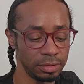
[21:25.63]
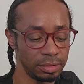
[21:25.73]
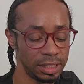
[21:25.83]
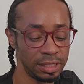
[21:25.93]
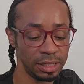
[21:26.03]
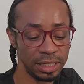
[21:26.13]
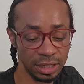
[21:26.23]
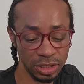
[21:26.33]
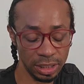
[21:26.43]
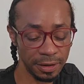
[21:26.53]
This is
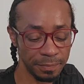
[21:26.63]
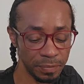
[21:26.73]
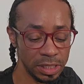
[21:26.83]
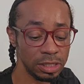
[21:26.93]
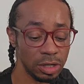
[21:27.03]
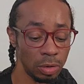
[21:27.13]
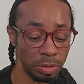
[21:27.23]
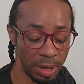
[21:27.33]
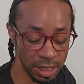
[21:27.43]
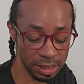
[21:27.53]
addiction. This is
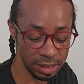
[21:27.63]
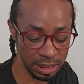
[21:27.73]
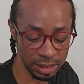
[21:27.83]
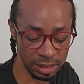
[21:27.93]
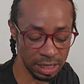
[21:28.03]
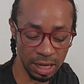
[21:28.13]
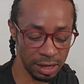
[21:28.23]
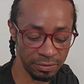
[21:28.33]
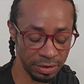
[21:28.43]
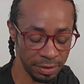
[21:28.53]
codependency. This is not love.